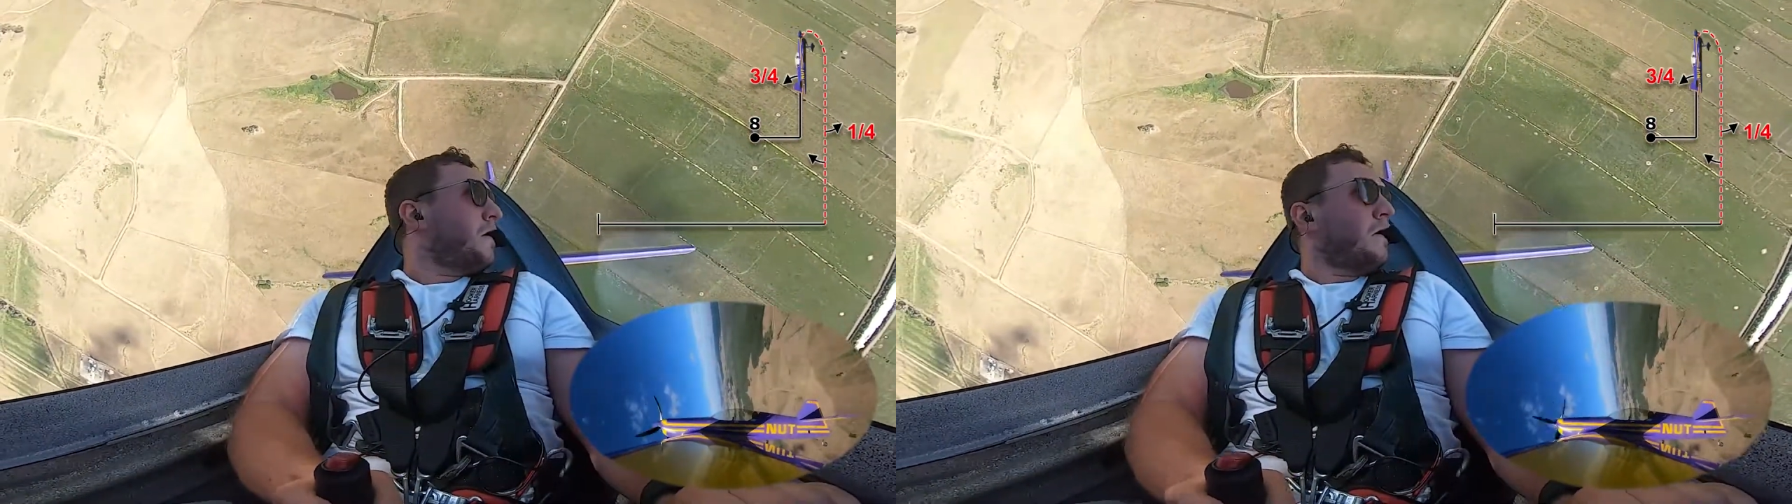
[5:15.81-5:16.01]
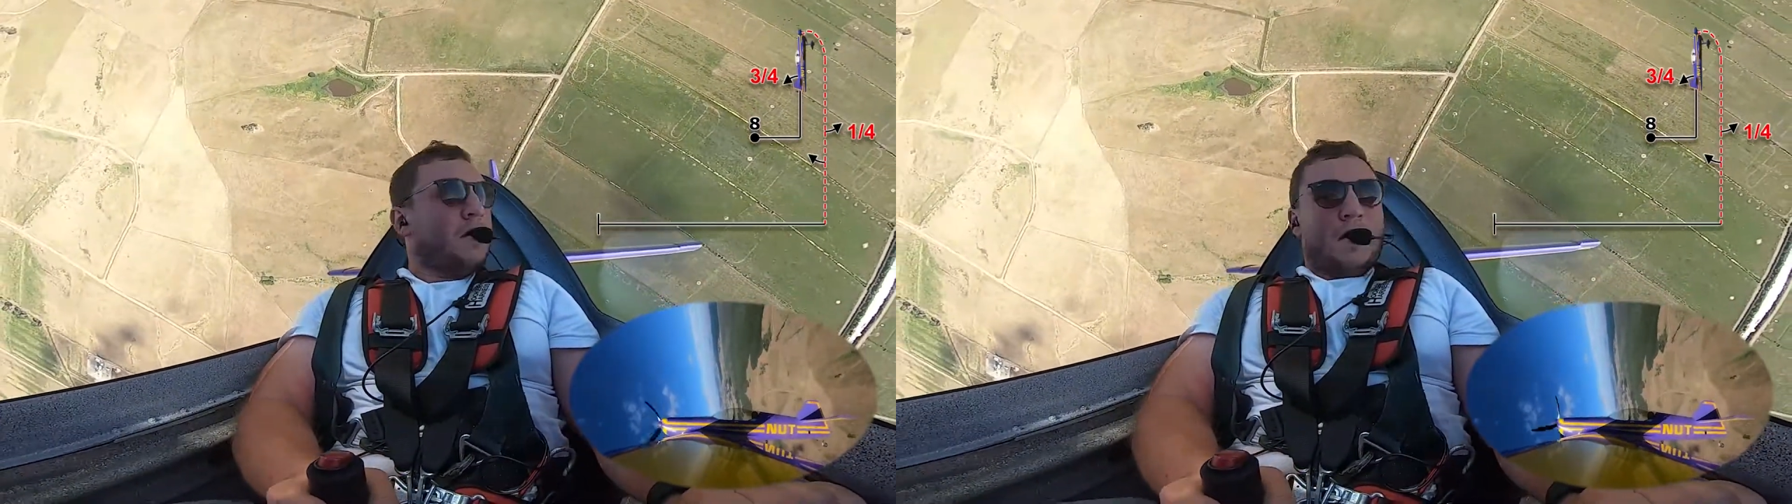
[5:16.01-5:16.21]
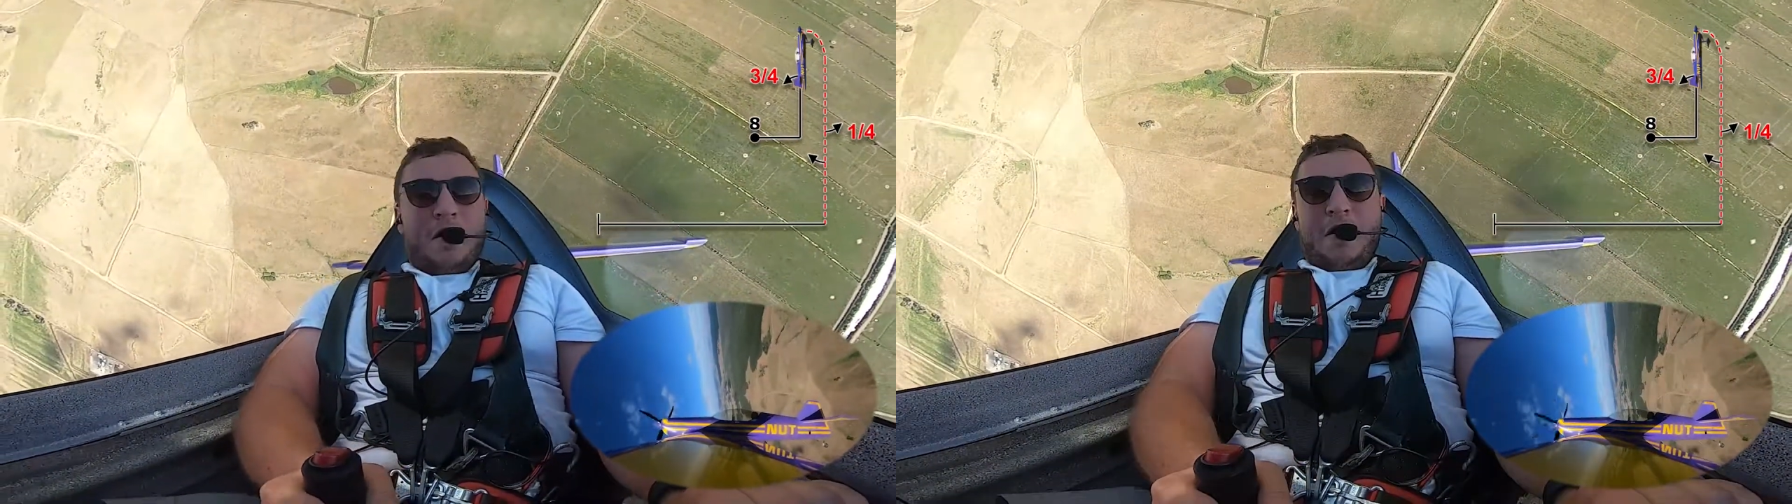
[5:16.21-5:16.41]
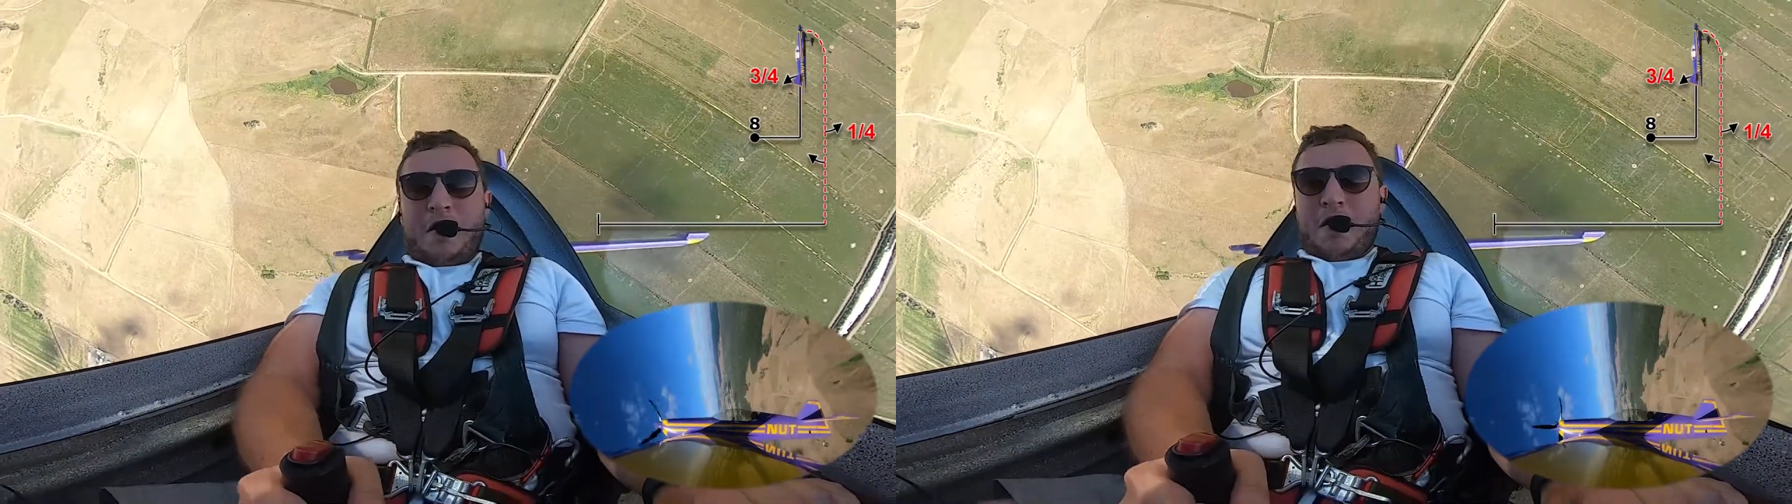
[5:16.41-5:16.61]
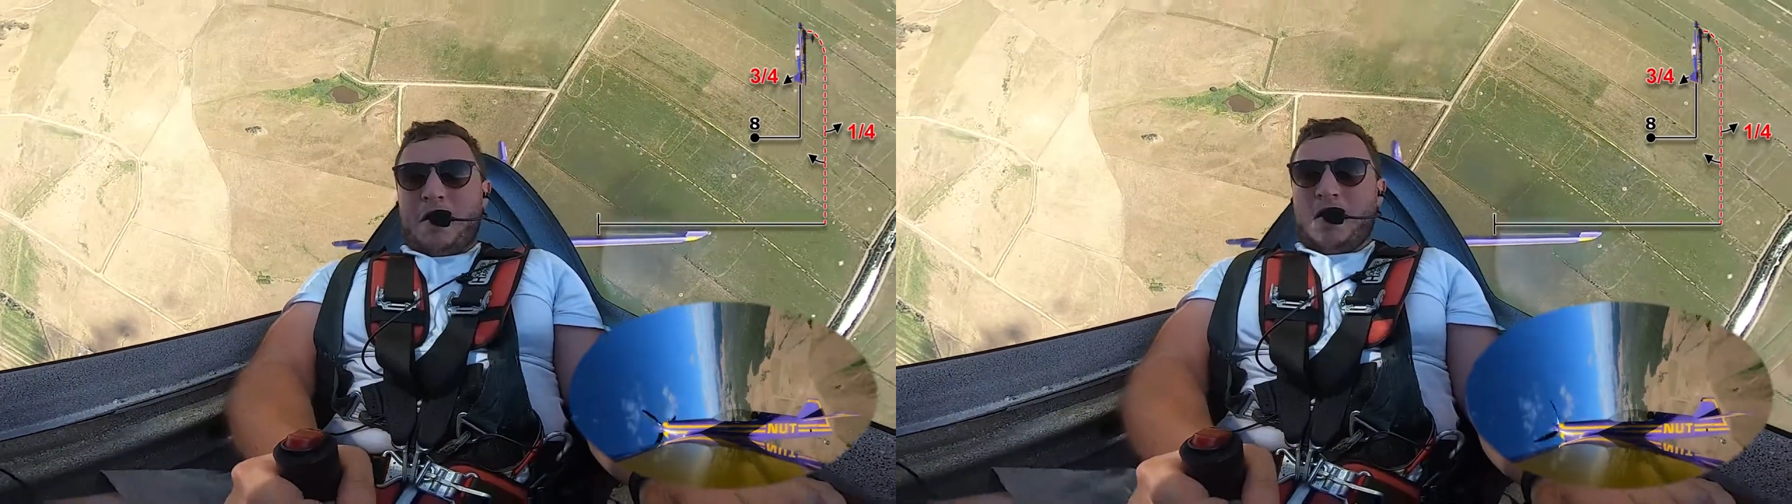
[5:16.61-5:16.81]
We're going to
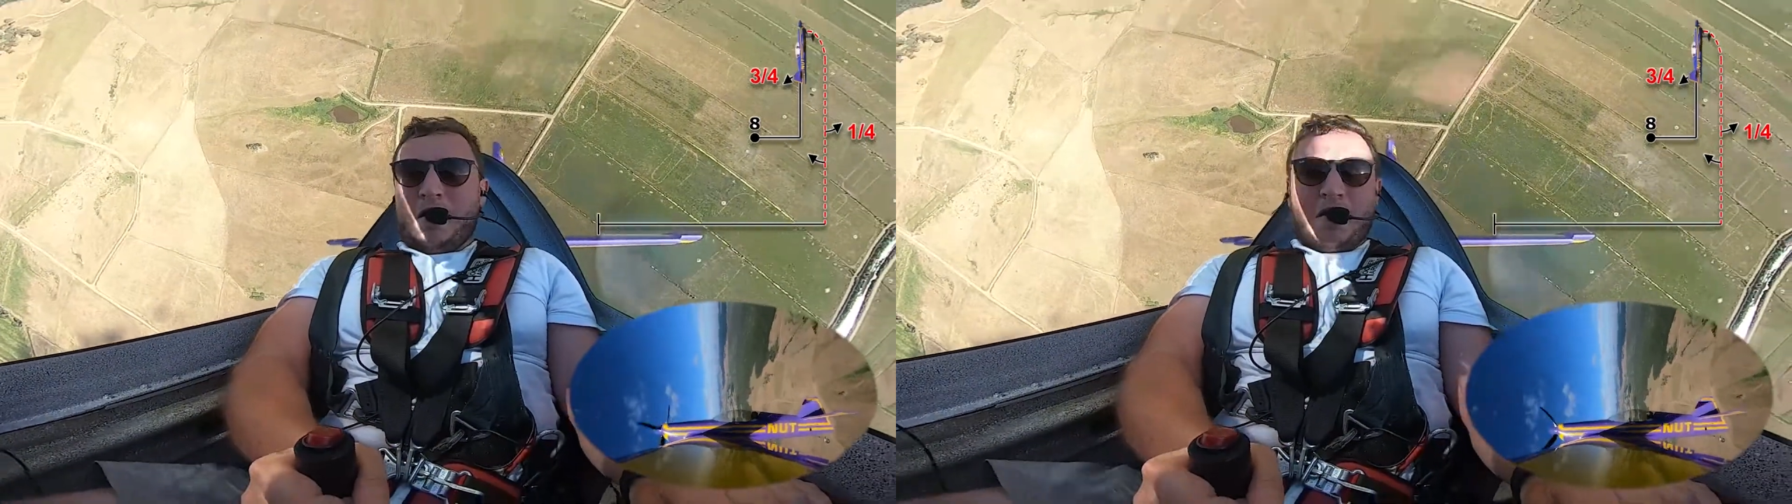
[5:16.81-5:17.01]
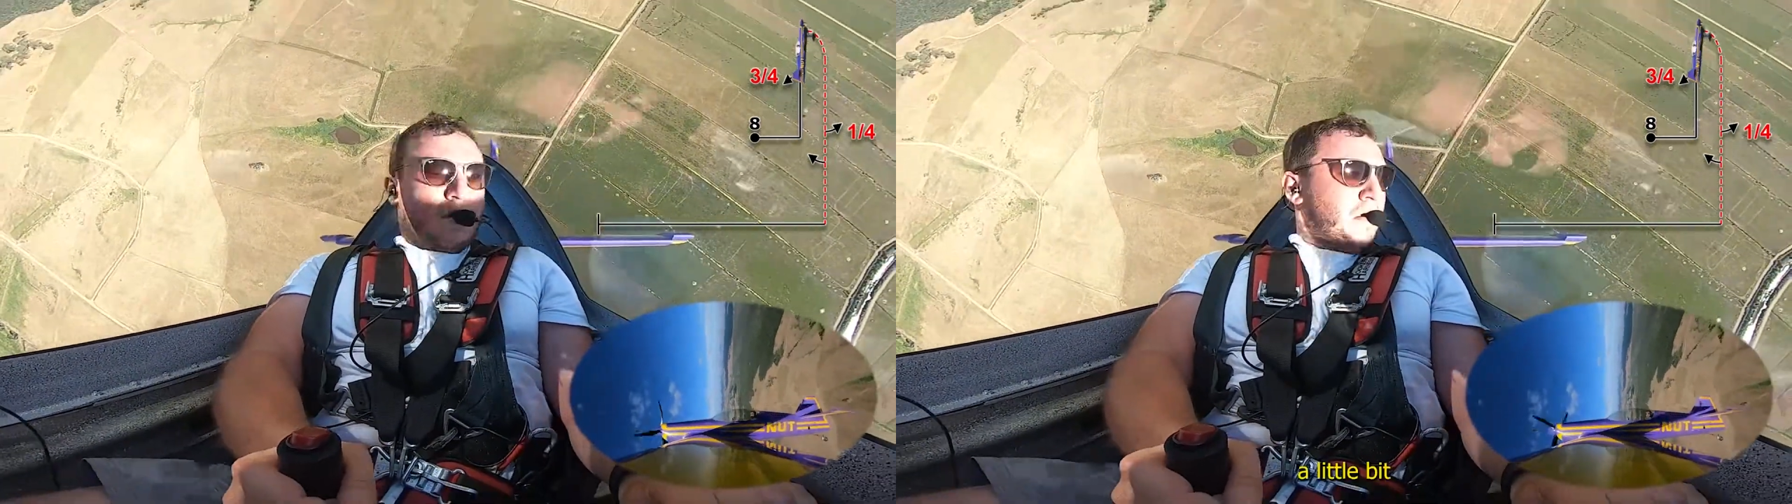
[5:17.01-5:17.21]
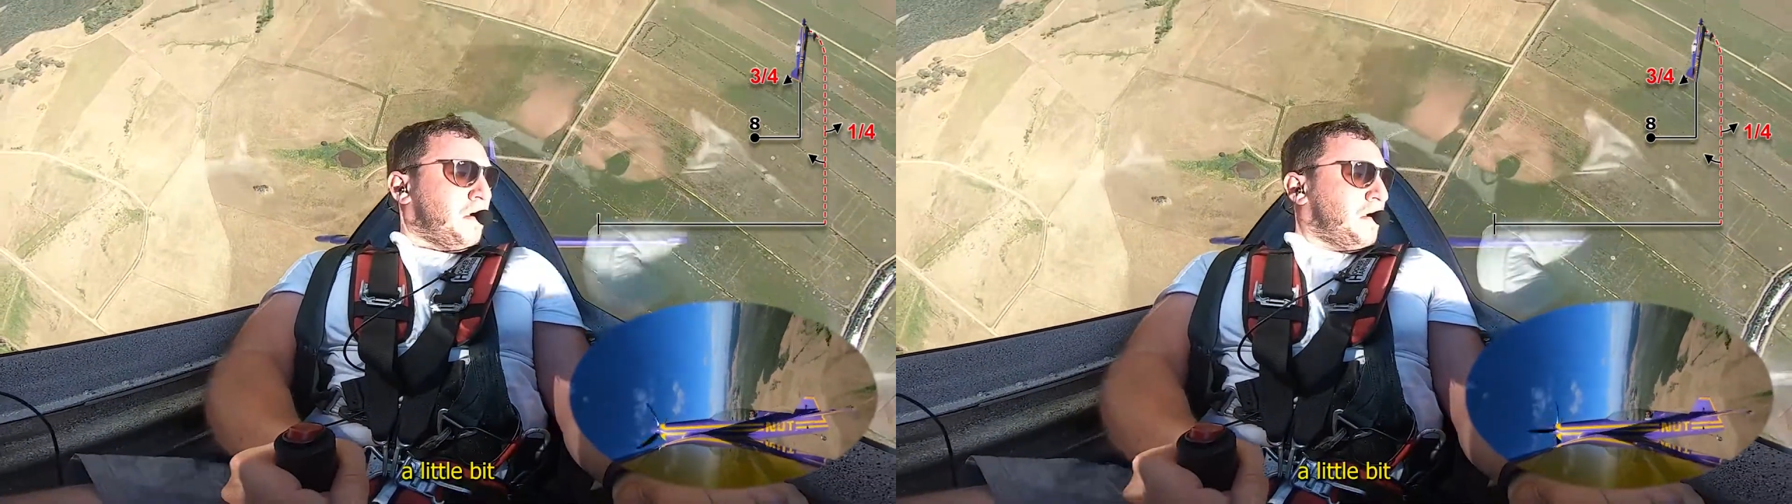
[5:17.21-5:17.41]
push over the